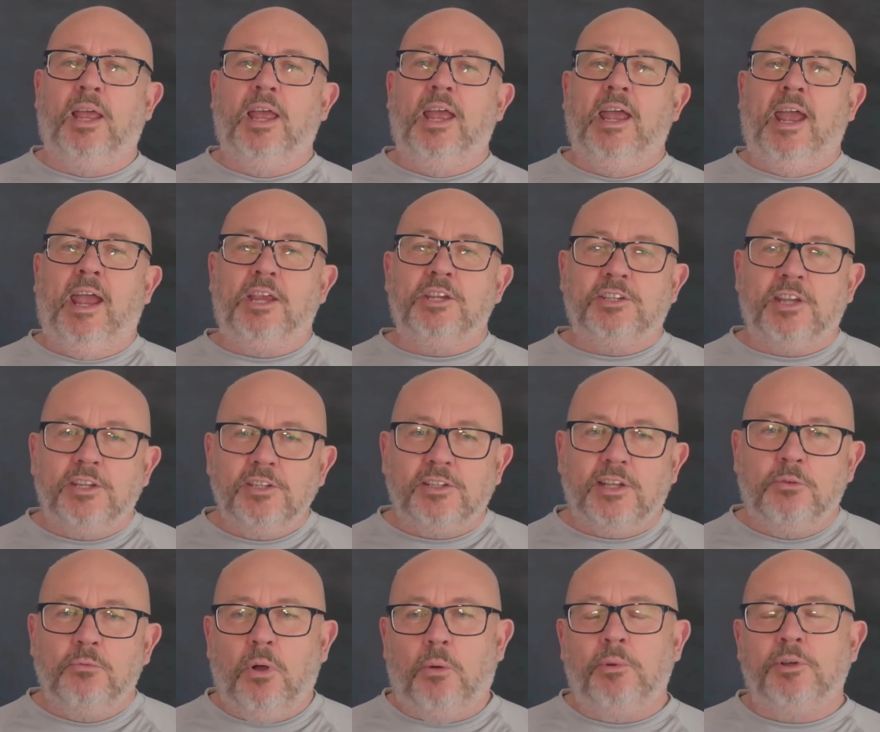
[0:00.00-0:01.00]
essentially
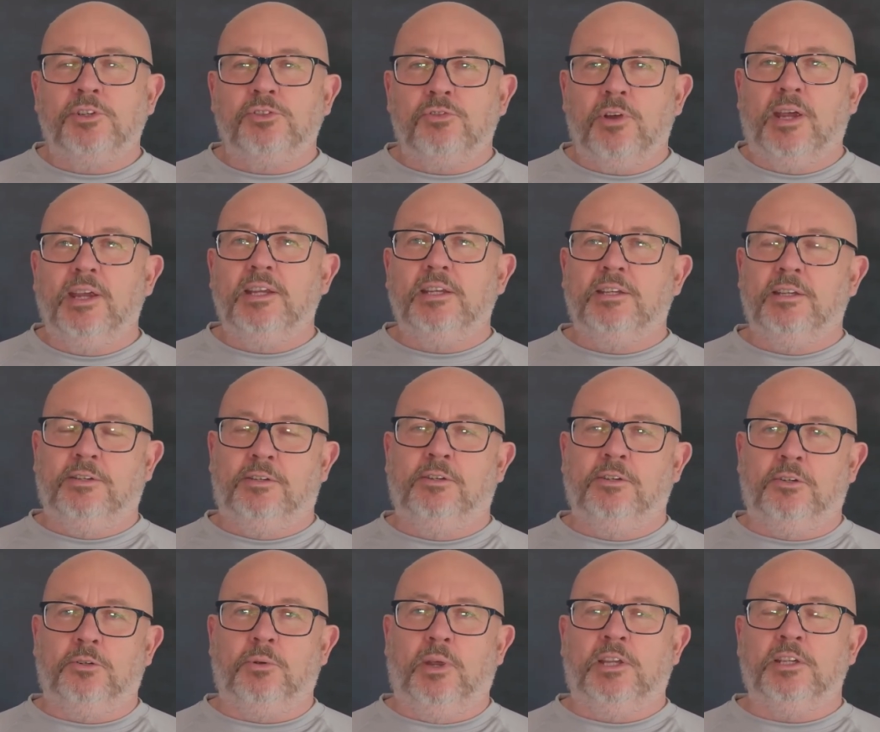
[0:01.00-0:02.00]
what we're trying to
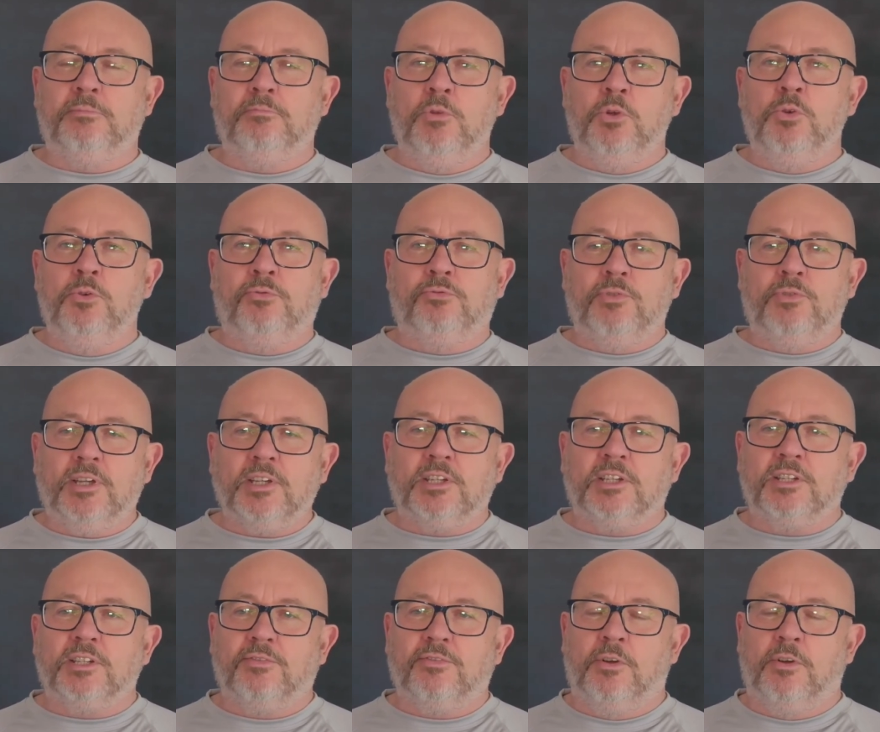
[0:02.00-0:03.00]
do is move
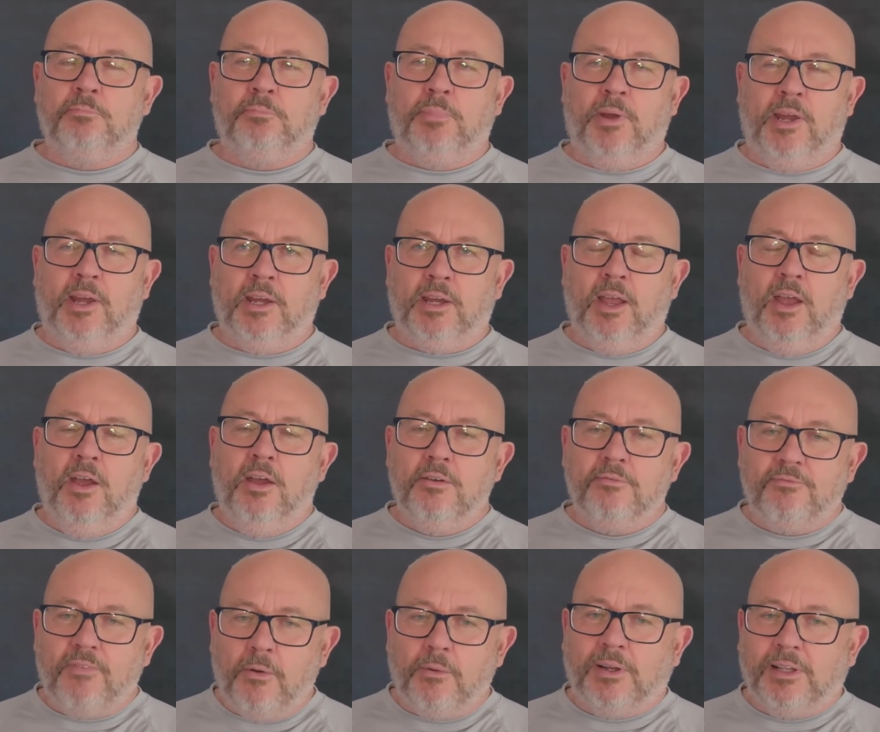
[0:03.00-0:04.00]
risks from being
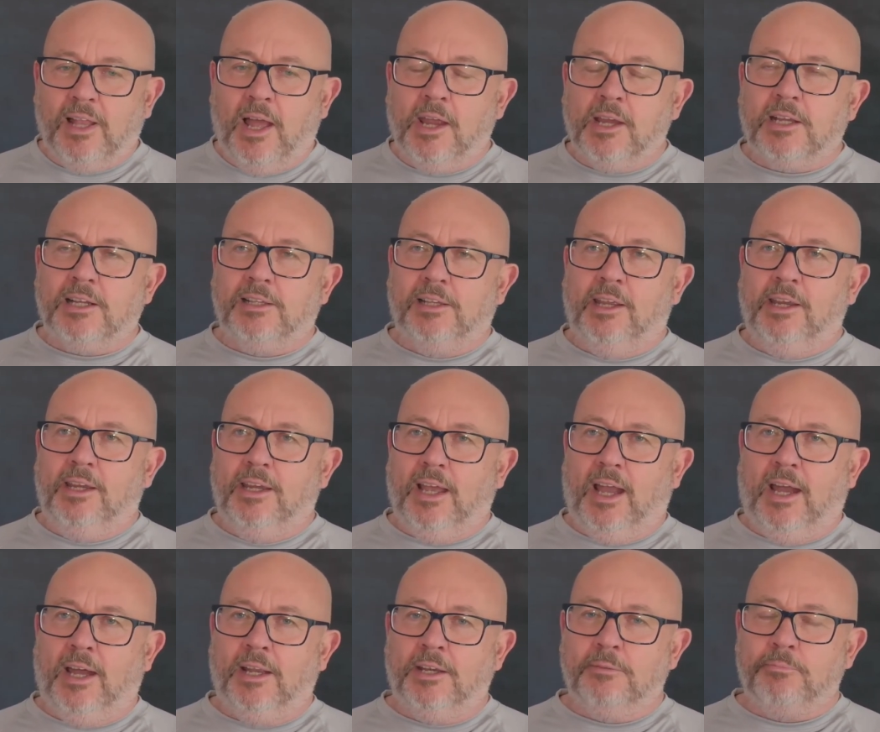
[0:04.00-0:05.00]
very likely
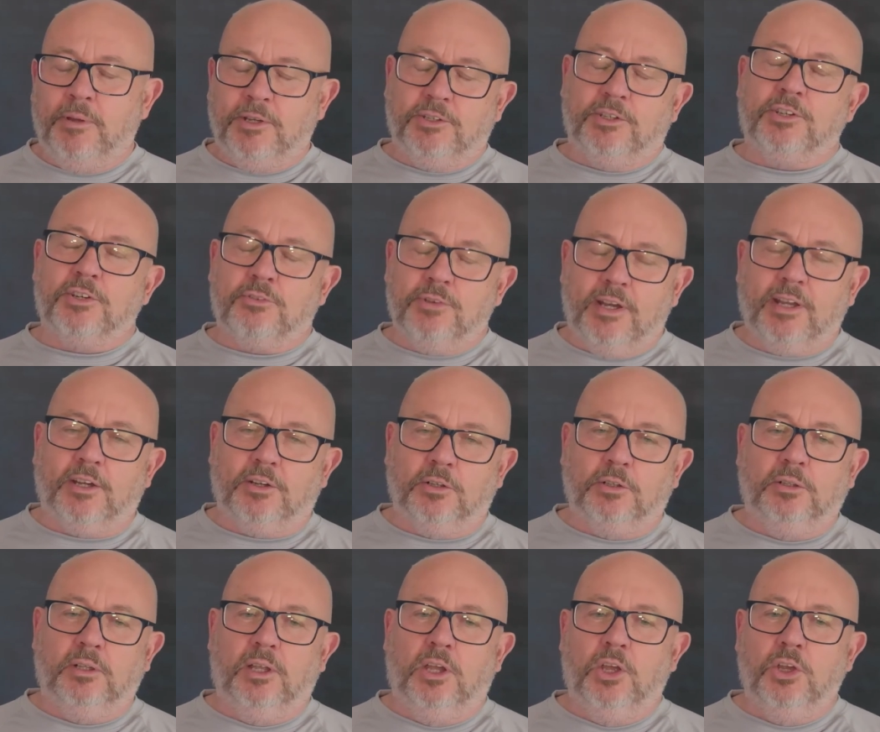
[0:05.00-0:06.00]
and business
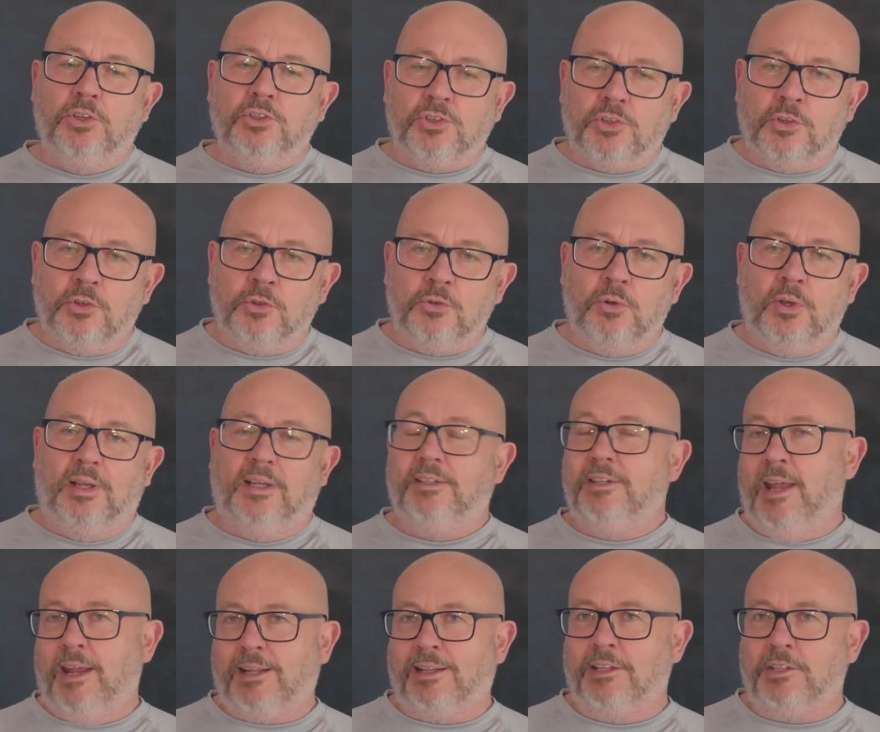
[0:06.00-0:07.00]
critical to
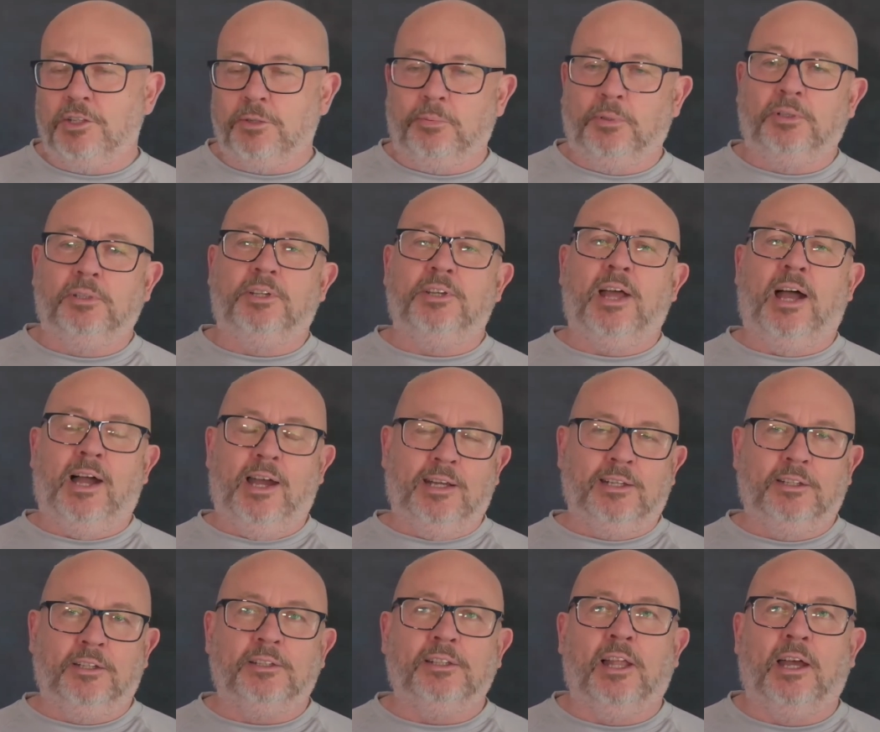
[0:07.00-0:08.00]
negligible and highly
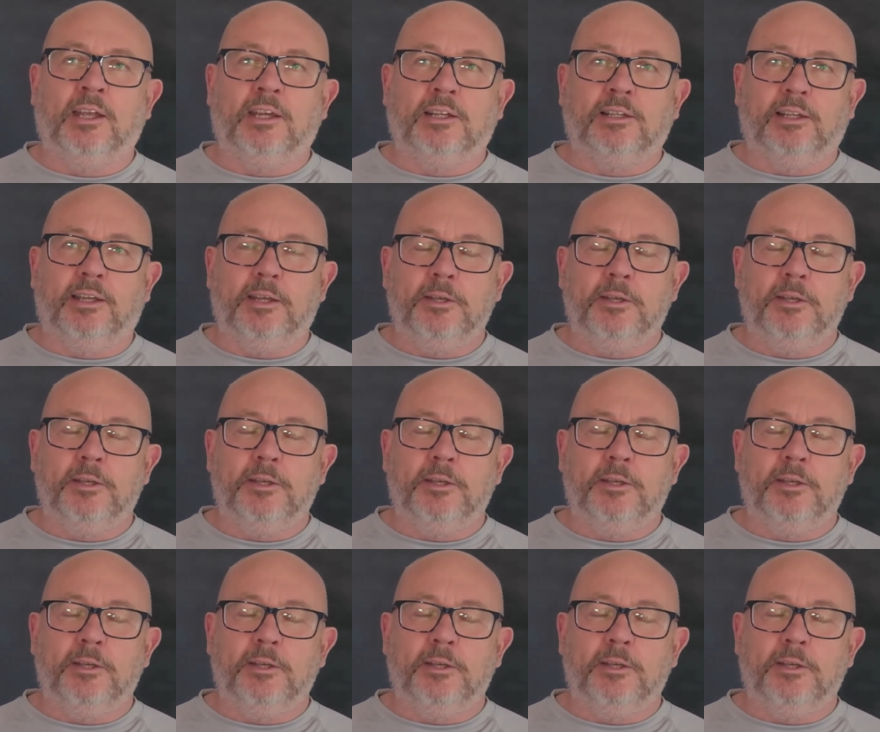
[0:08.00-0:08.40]
unlikely.